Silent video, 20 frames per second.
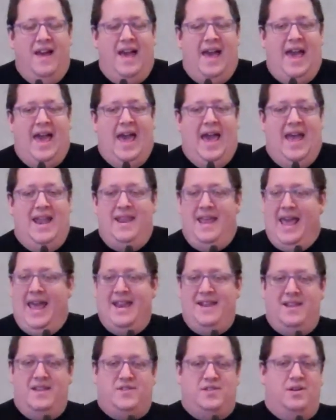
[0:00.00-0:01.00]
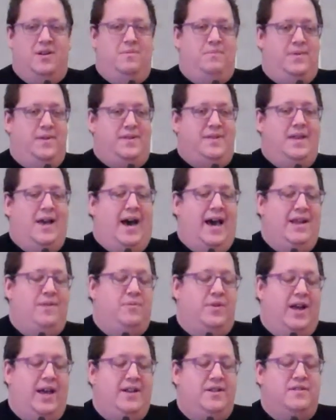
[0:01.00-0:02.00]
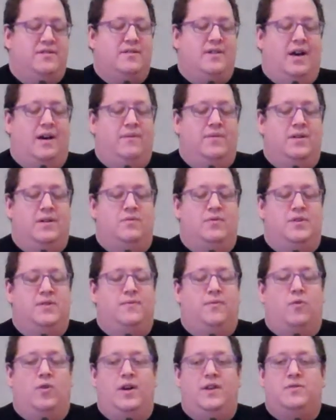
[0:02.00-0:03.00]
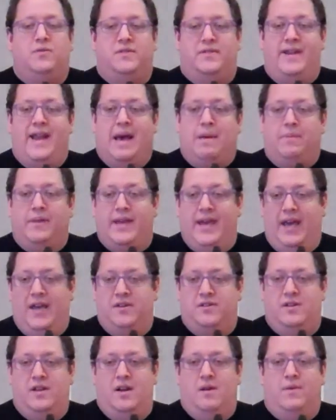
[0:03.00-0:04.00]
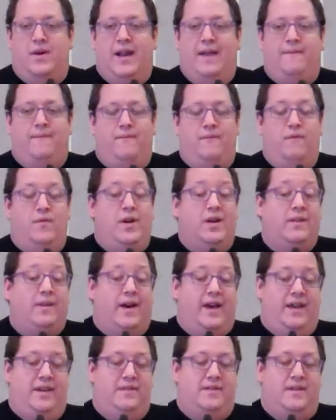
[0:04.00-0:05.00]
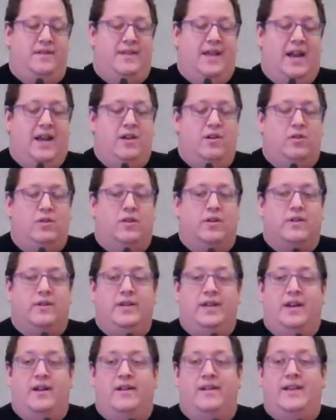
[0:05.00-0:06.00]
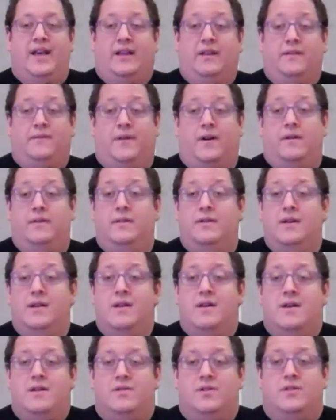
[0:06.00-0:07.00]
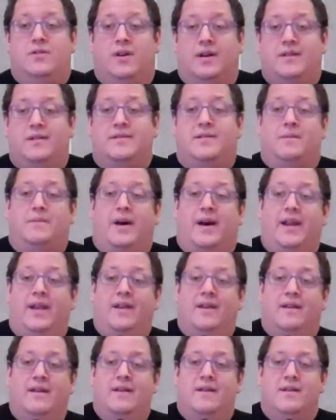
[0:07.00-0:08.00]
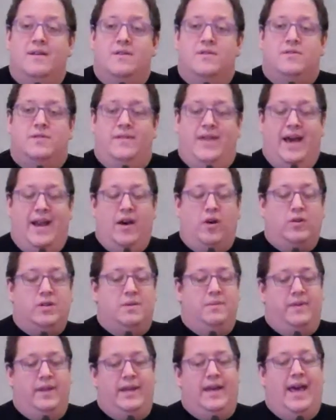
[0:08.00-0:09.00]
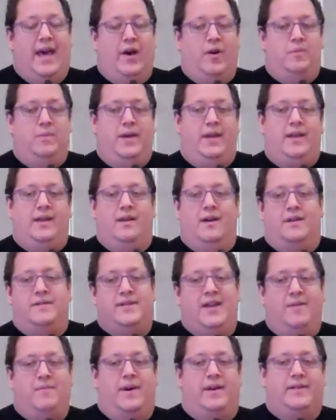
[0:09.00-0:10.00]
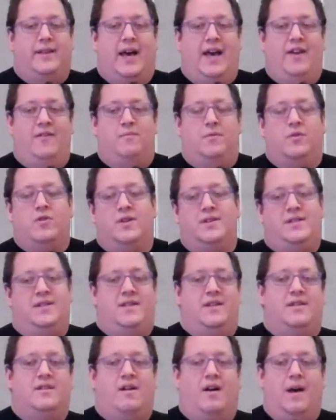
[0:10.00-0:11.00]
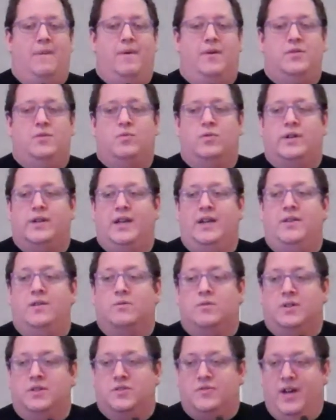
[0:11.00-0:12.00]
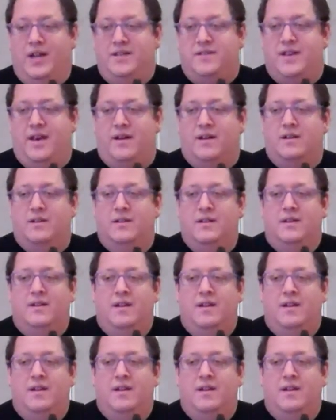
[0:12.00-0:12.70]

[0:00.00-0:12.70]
What I discovered was voice was an application, and what I realized is that I no longer needed a telephone to talk to somebody. So that ultimately helped me save my life, because at the time I was working in the World Trade Center,